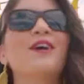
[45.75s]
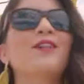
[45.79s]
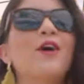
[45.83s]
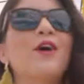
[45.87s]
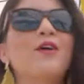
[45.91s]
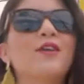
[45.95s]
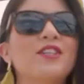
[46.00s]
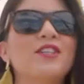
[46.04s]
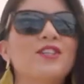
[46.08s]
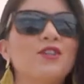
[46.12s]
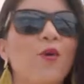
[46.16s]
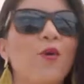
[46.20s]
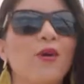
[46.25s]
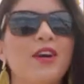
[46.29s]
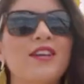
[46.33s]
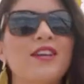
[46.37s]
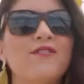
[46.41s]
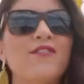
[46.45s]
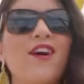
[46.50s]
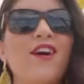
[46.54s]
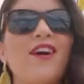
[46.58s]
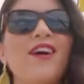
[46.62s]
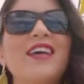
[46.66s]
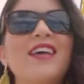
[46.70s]
Helotes
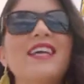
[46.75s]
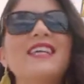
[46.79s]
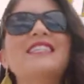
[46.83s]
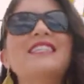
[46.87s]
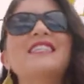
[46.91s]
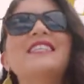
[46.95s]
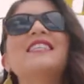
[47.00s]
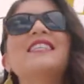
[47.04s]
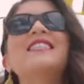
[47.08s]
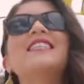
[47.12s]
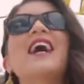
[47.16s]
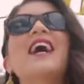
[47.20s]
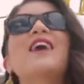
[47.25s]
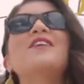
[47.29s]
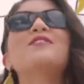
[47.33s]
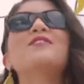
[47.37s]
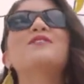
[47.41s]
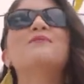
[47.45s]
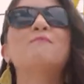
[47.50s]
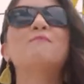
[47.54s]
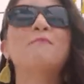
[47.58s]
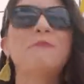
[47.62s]
Cornyval is the town's